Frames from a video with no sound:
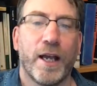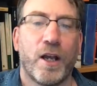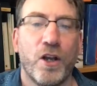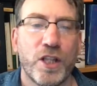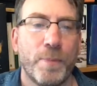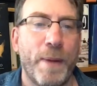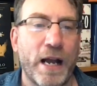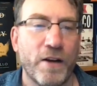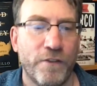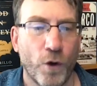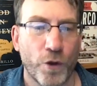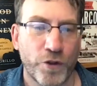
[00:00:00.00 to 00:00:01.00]
Because of the back
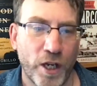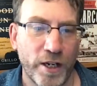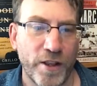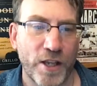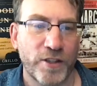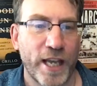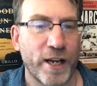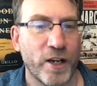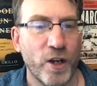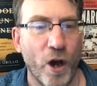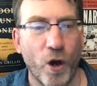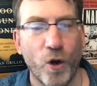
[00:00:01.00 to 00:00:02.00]
and forth, suddenly they're
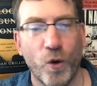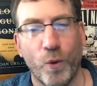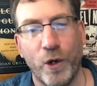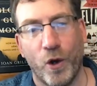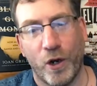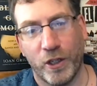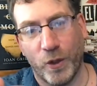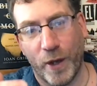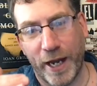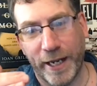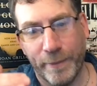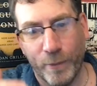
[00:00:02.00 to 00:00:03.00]
saying, no, we're not going to do
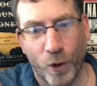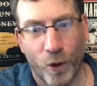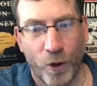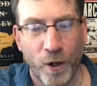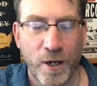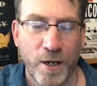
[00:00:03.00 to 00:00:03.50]
it anymore.